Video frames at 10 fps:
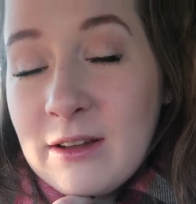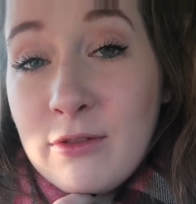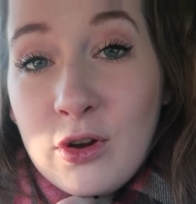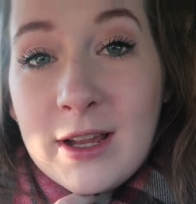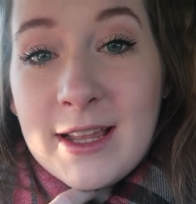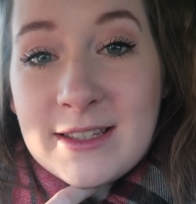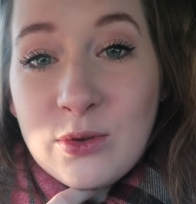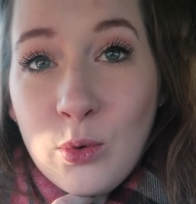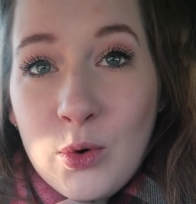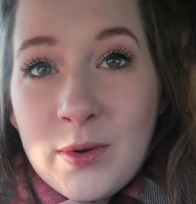Vlogging is
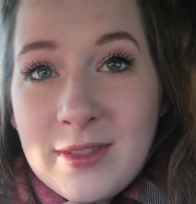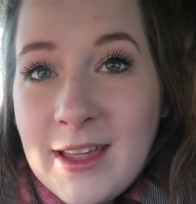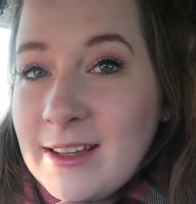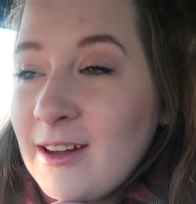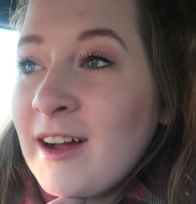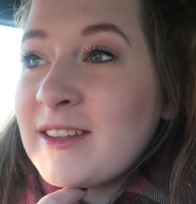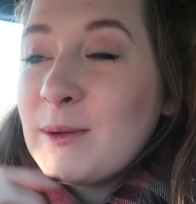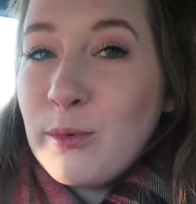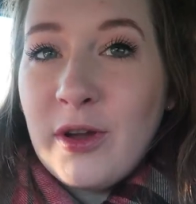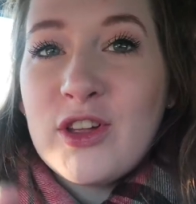an awkward thing guys,
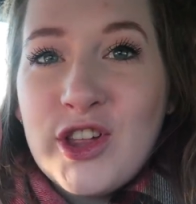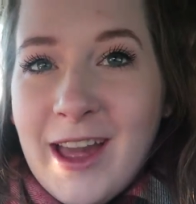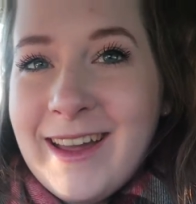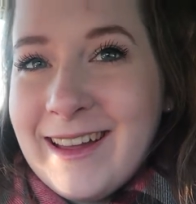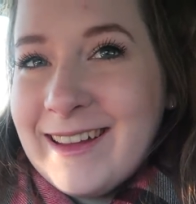appreciate